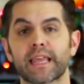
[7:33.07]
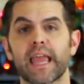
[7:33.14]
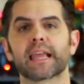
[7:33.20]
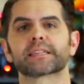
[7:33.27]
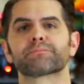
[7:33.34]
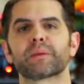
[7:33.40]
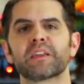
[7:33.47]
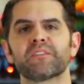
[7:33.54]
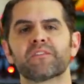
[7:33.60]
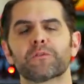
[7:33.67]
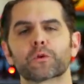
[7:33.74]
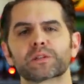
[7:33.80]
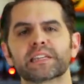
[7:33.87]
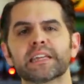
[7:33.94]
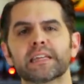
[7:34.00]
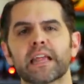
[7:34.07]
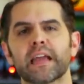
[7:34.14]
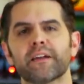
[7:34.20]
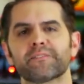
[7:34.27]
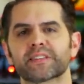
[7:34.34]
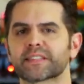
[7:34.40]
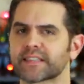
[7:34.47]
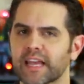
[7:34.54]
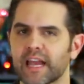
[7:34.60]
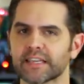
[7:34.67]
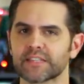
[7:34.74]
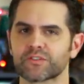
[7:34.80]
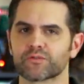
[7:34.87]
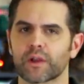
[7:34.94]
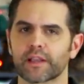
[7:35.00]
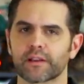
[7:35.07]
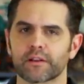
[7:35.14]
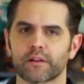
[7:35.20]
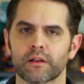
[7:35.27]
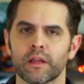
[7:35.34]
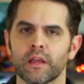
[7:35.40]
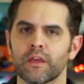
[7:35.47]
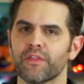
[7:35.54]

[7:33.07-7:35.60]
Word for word: XP-14F Sky Striker,